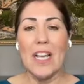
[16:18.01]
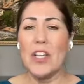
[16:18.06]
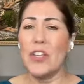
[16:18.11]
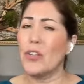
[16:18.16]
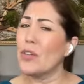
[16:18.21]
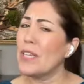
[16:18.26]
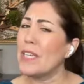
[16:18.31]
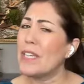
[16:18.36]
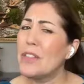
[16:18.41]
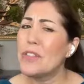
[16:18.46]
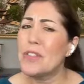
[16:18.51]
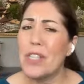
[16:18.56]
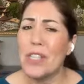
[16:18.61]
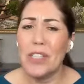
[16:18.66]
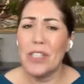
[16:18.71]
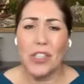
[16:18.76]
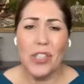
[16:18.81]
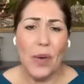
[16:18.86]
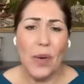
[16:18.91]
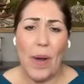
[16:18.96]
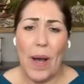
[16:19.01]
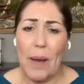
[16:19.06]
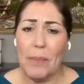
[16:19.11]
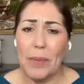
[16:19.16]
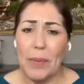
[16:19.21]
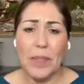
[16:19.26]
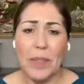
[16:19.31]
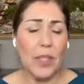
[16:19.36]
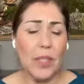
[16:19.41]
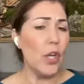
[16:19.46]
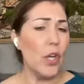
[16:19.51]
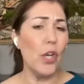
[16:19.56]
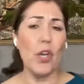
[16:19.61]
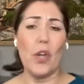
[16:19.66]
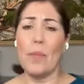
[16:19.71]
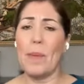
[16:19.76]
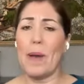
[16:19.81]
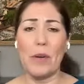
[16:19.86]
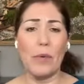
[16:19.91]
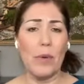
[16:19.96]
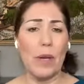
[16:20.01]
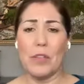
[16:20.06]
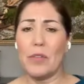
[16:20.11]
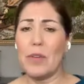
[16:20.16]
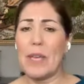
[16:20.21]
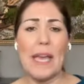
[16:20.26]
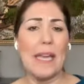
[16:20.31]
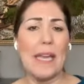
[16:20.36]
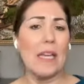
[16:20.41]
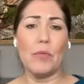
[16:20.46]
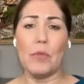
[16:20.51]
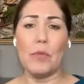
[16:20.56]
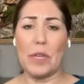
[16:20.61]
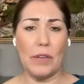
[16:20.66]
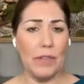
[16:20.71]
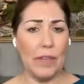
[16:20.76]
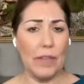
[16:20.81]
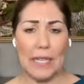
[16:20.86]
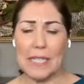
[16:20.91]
Your ego is going to show up no matter what. You can't get rid of it.